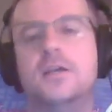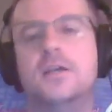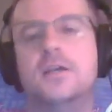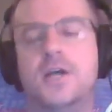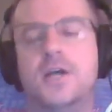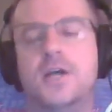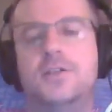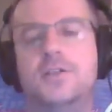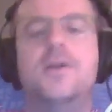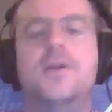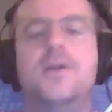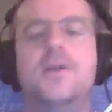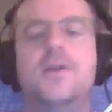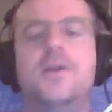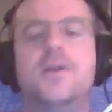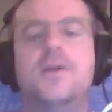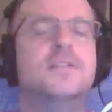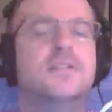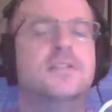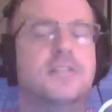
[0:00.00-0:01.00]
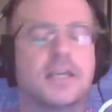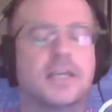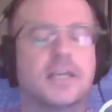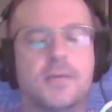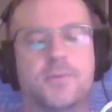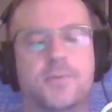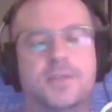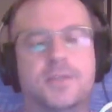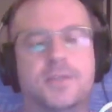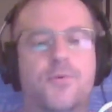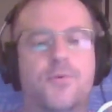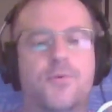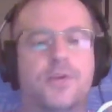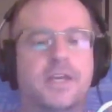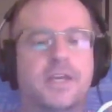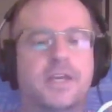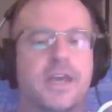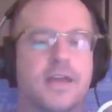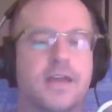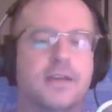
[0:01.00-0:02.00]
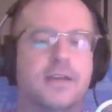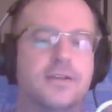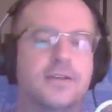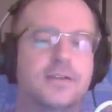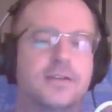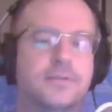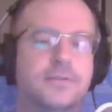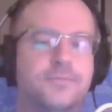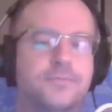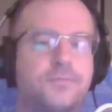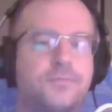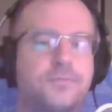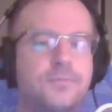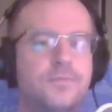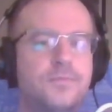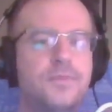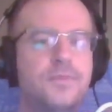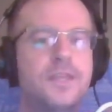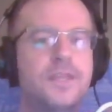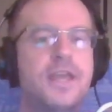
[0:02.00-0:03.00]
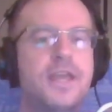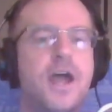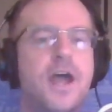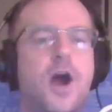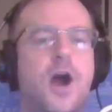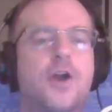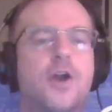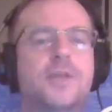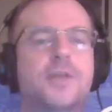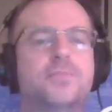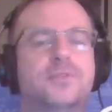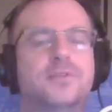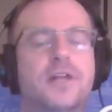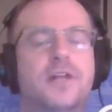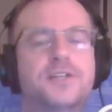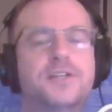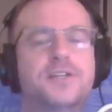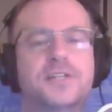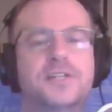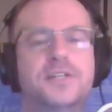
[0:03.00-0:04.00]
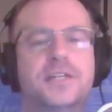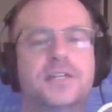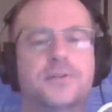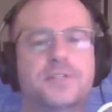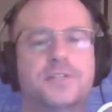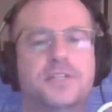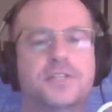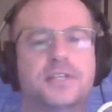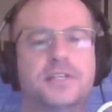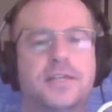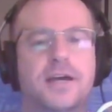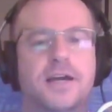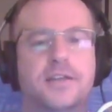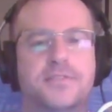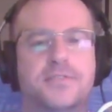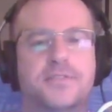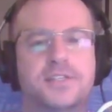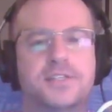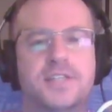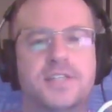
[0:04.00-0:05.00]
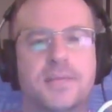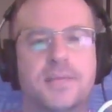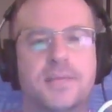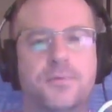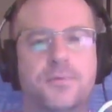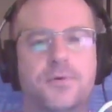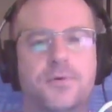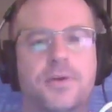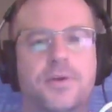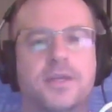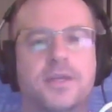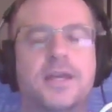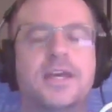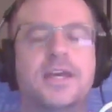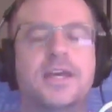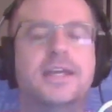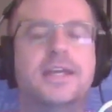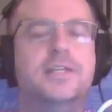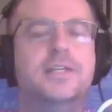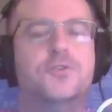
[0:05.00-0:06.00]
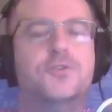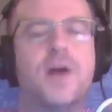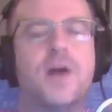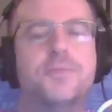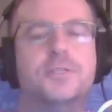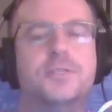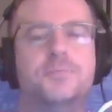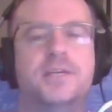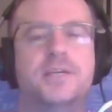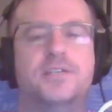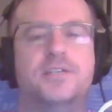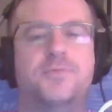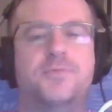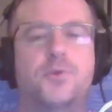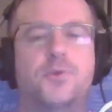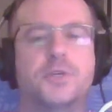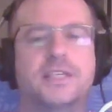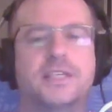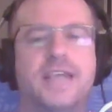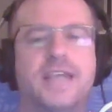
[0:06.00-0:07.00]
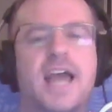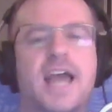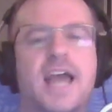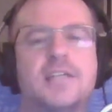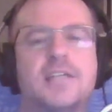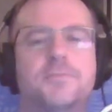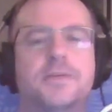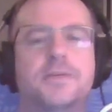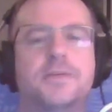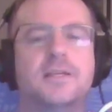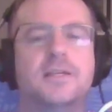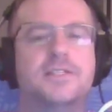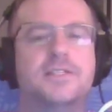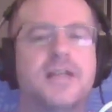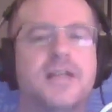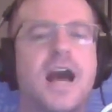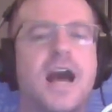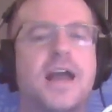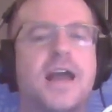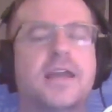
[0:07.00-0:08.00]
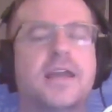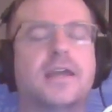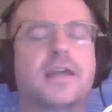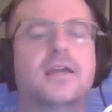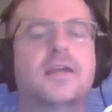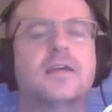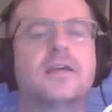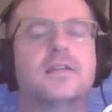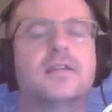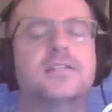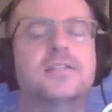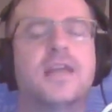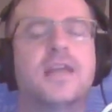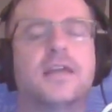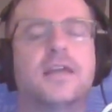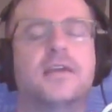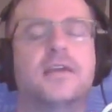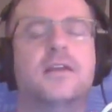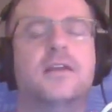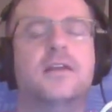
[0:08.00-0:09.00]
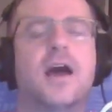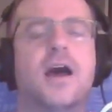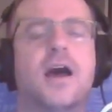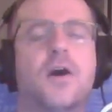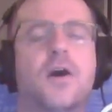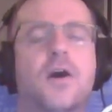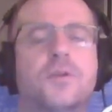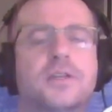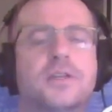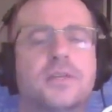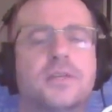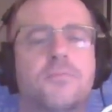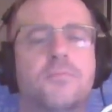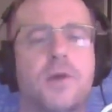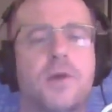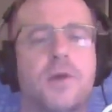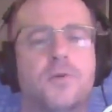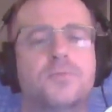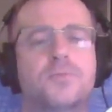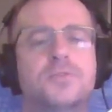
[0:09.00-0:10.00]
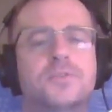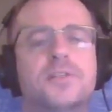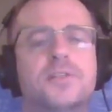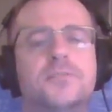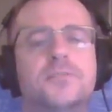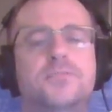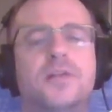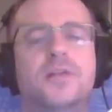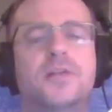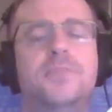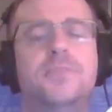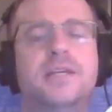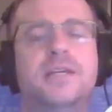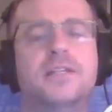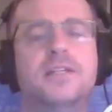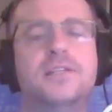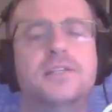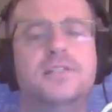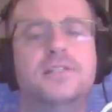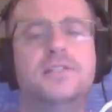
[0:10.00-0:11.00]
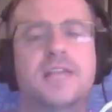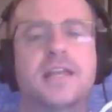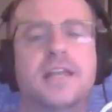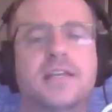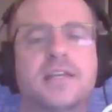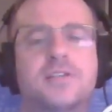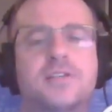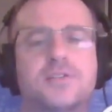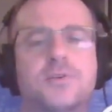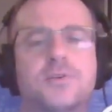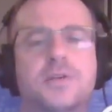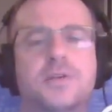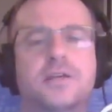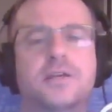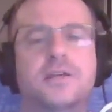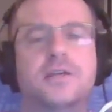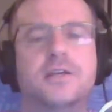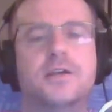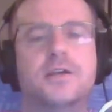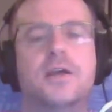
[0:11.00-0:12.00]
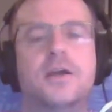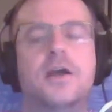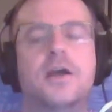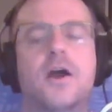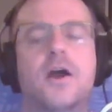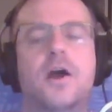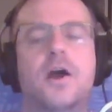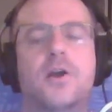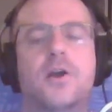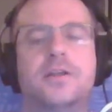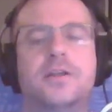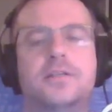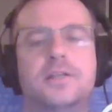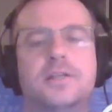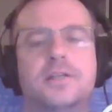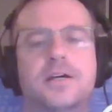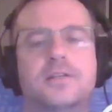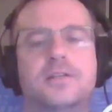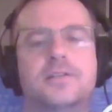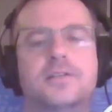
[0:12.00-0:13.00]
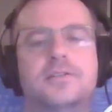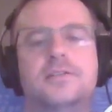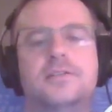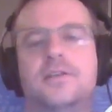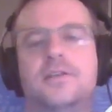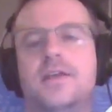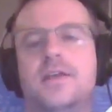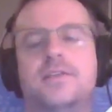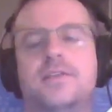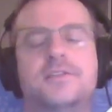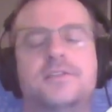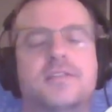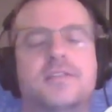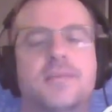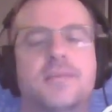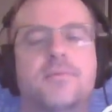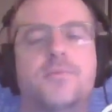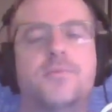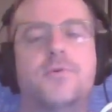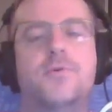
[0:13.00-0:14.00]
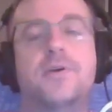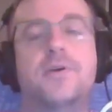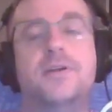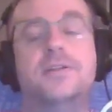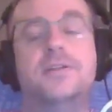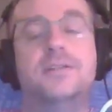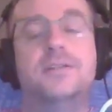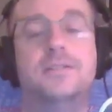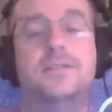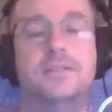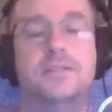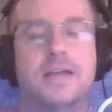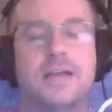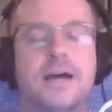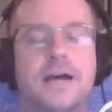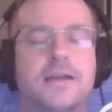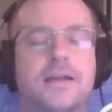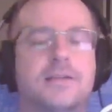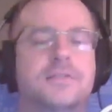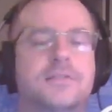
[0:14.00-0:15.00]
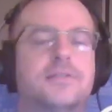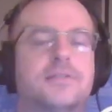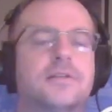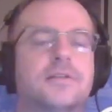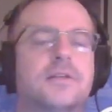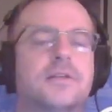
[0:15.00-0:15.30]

Jon Snow. Stick him with the pointy end. Arya plunges Needle into the gut of the stable boy. He drops his pitchfork, gasping, sighing. Take it out, he moans. His blood begins staining his tunic. Arya does, and the stable boy dies.